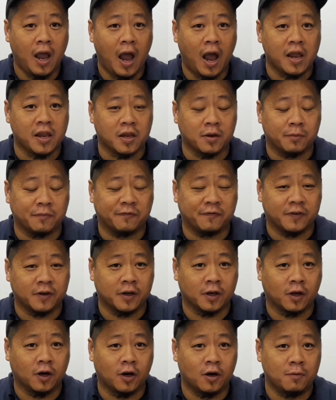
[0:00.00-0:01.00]
and your
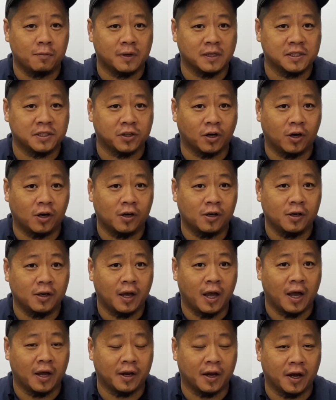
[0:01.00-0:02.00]
vehicle may stall
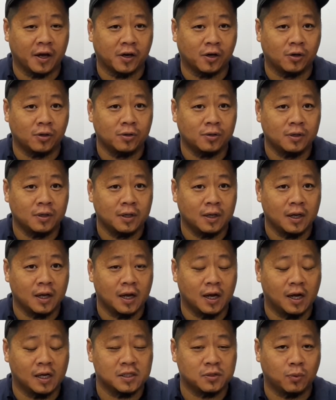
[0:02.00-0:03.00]
at idle
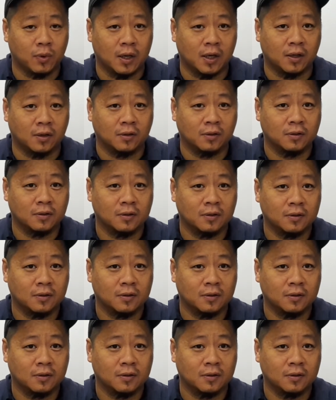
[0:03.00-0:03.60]
as well.